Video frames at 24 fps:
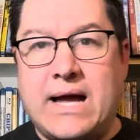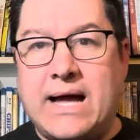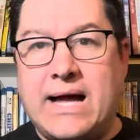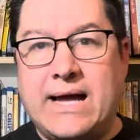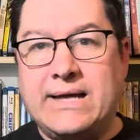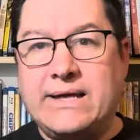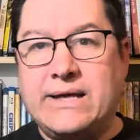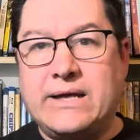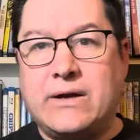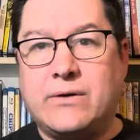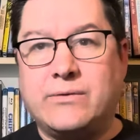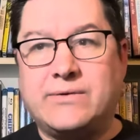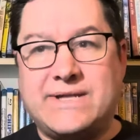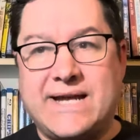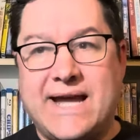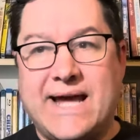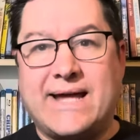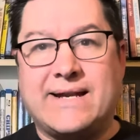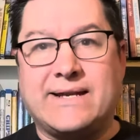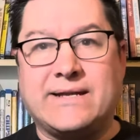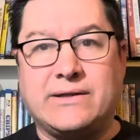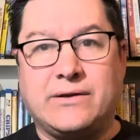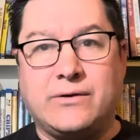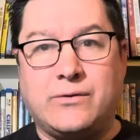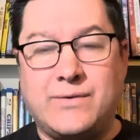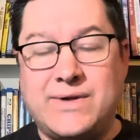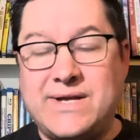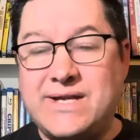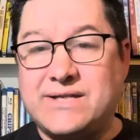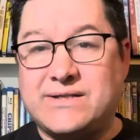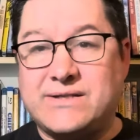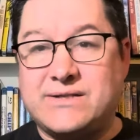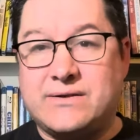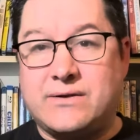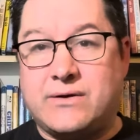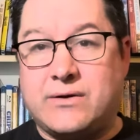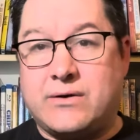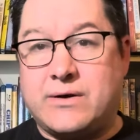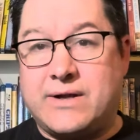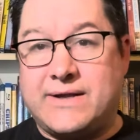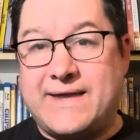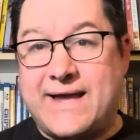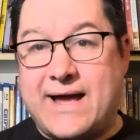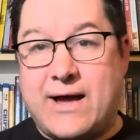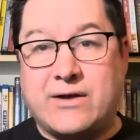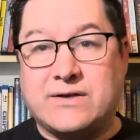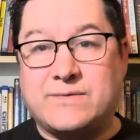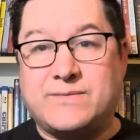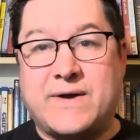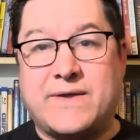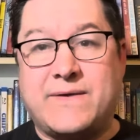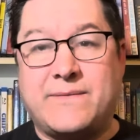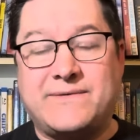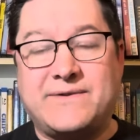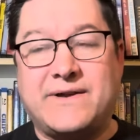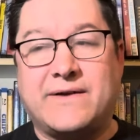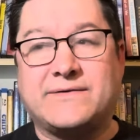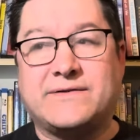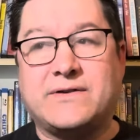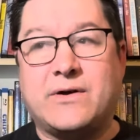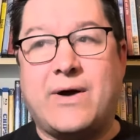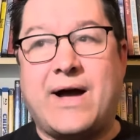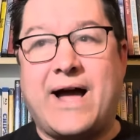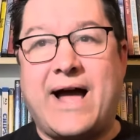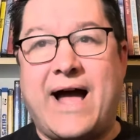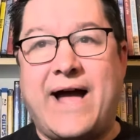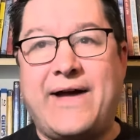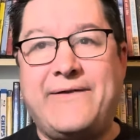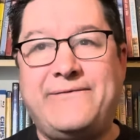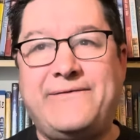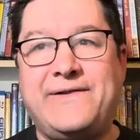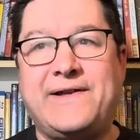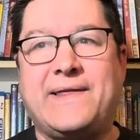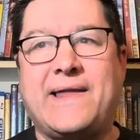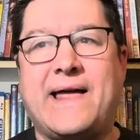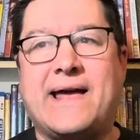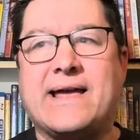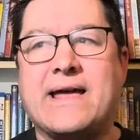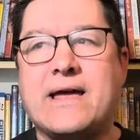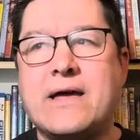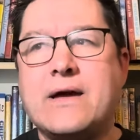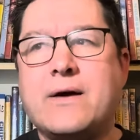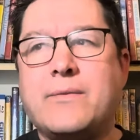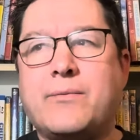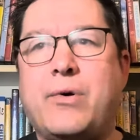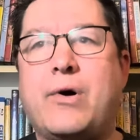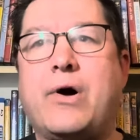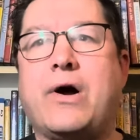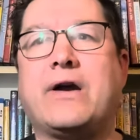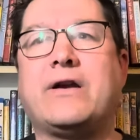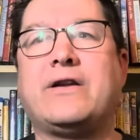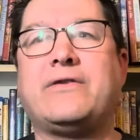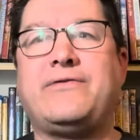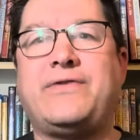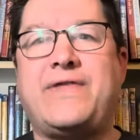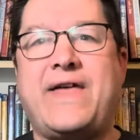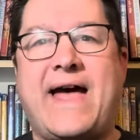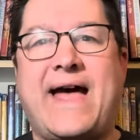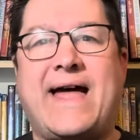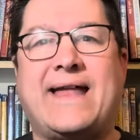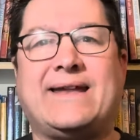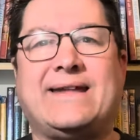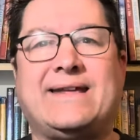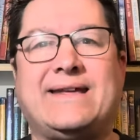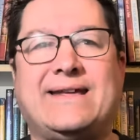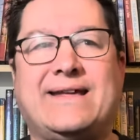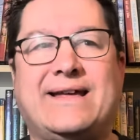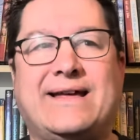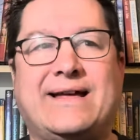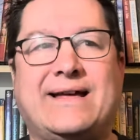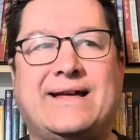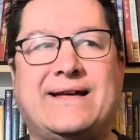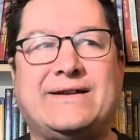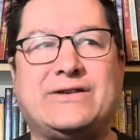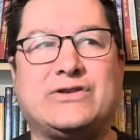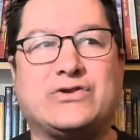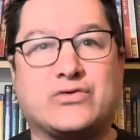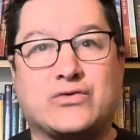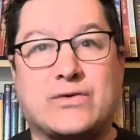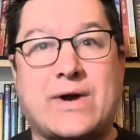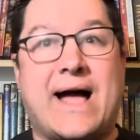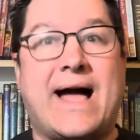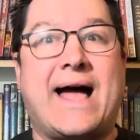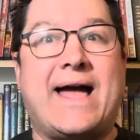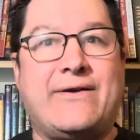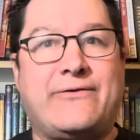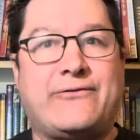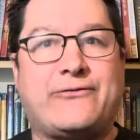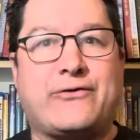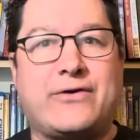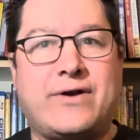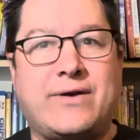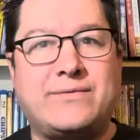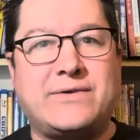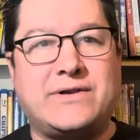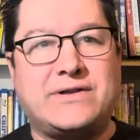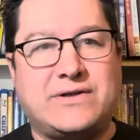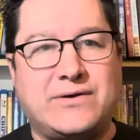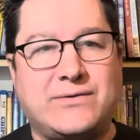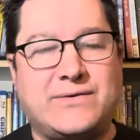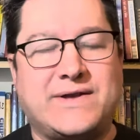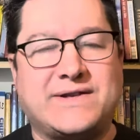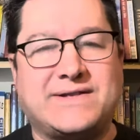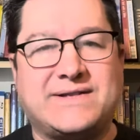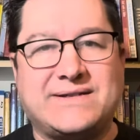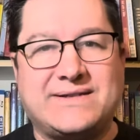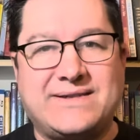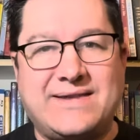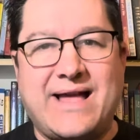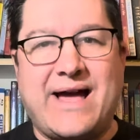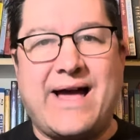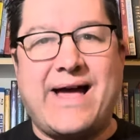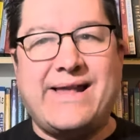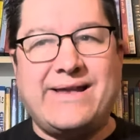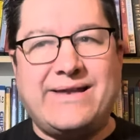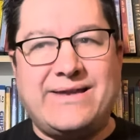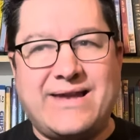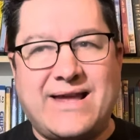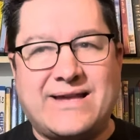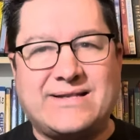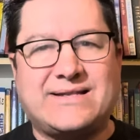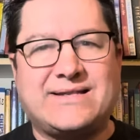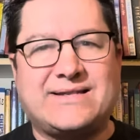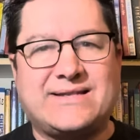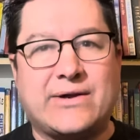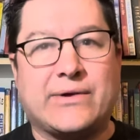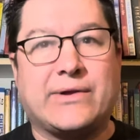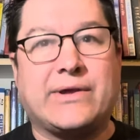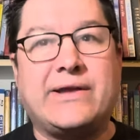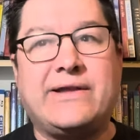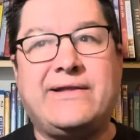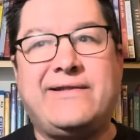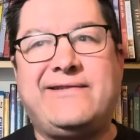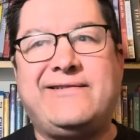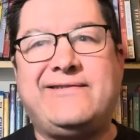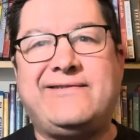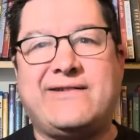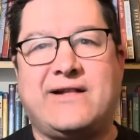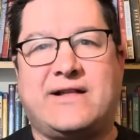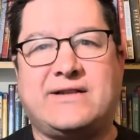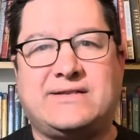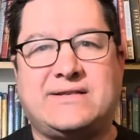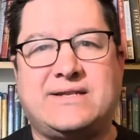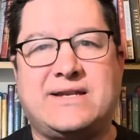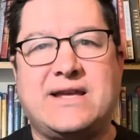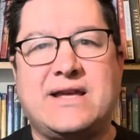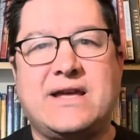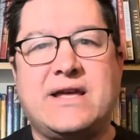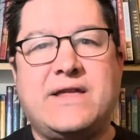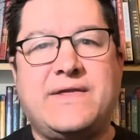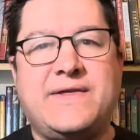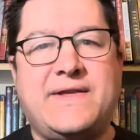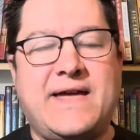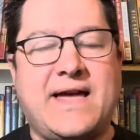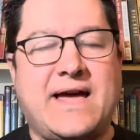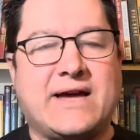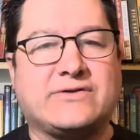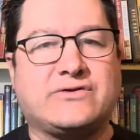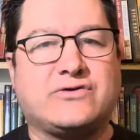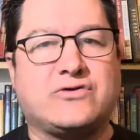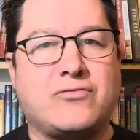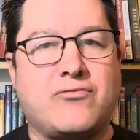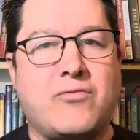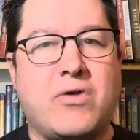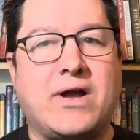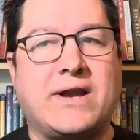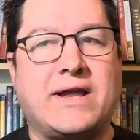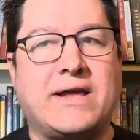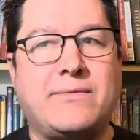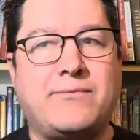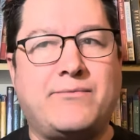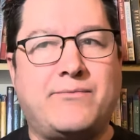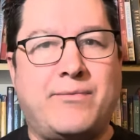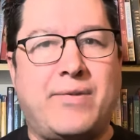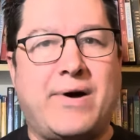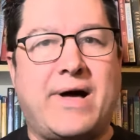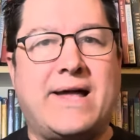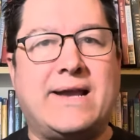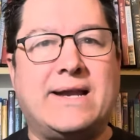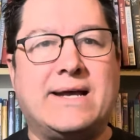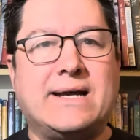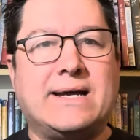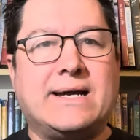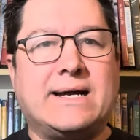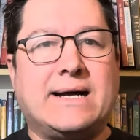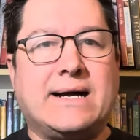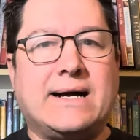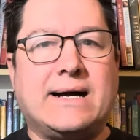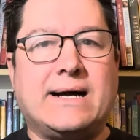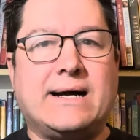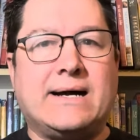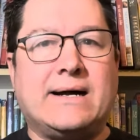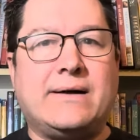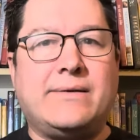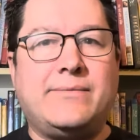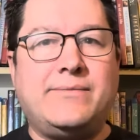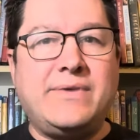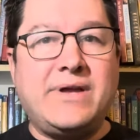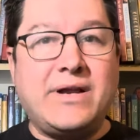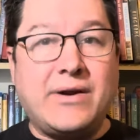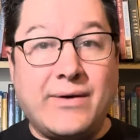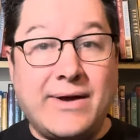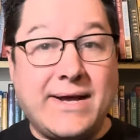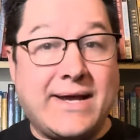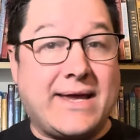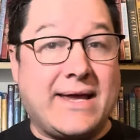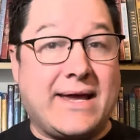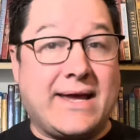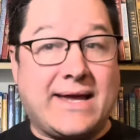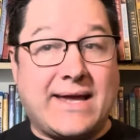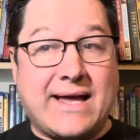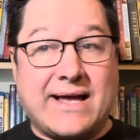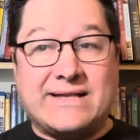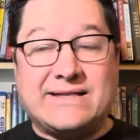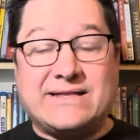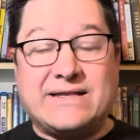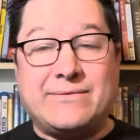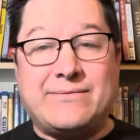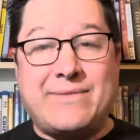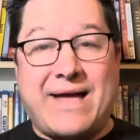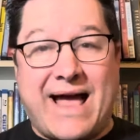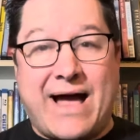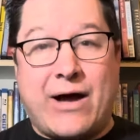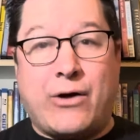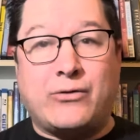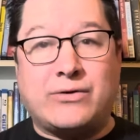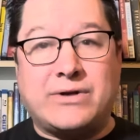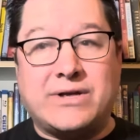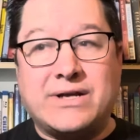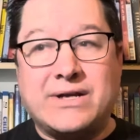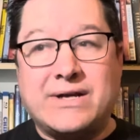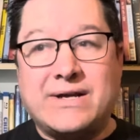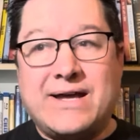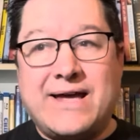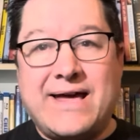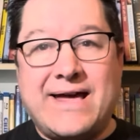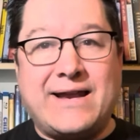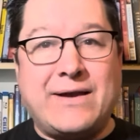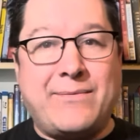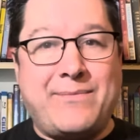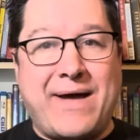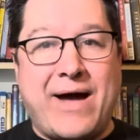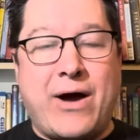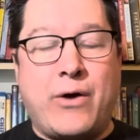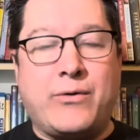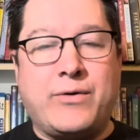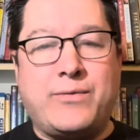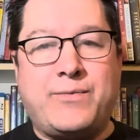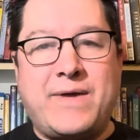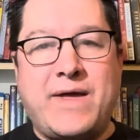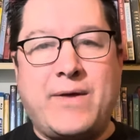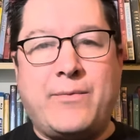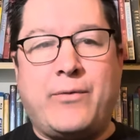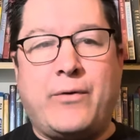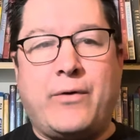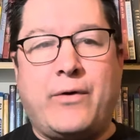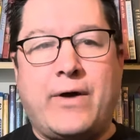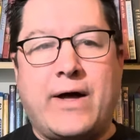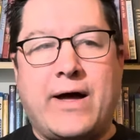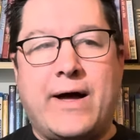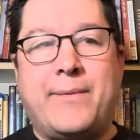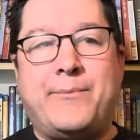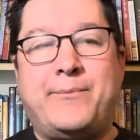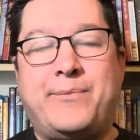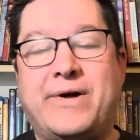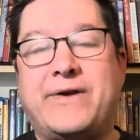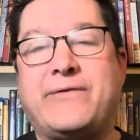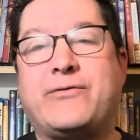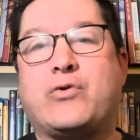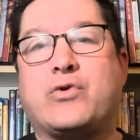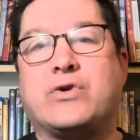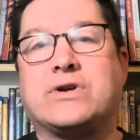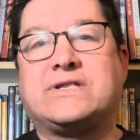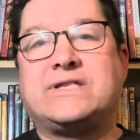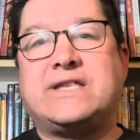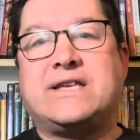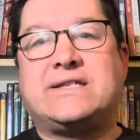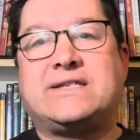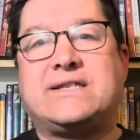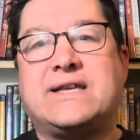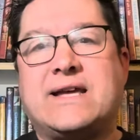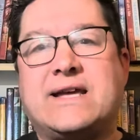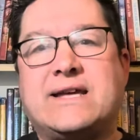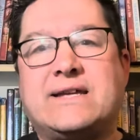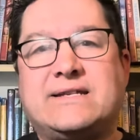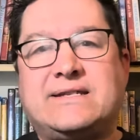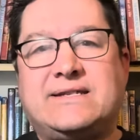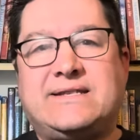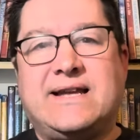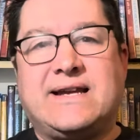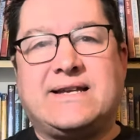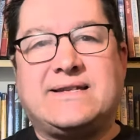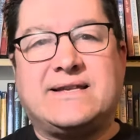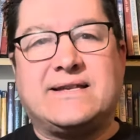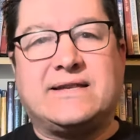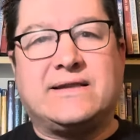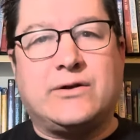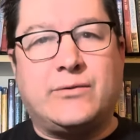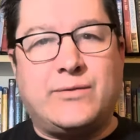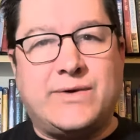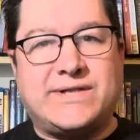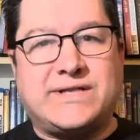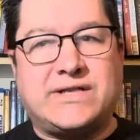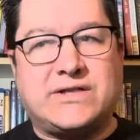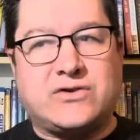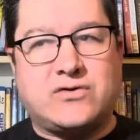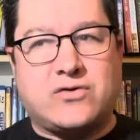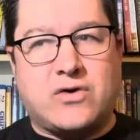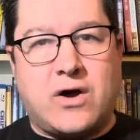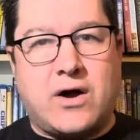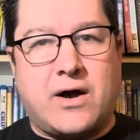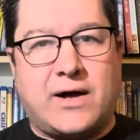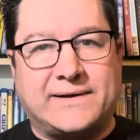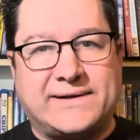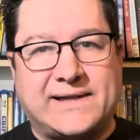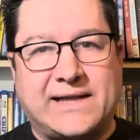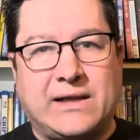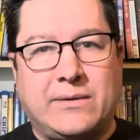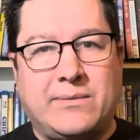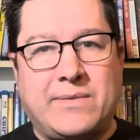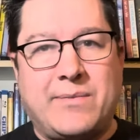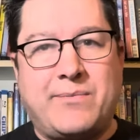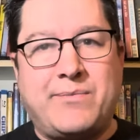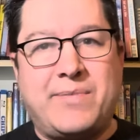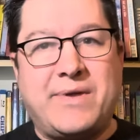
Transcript: you know, Dan and Louise are at the house by themselves. So I feel like part of that drive for him to do this is not necessarily just the extra money, but you know, it gets him out and about with people. But of course, this sticks in Louise's craw a little bit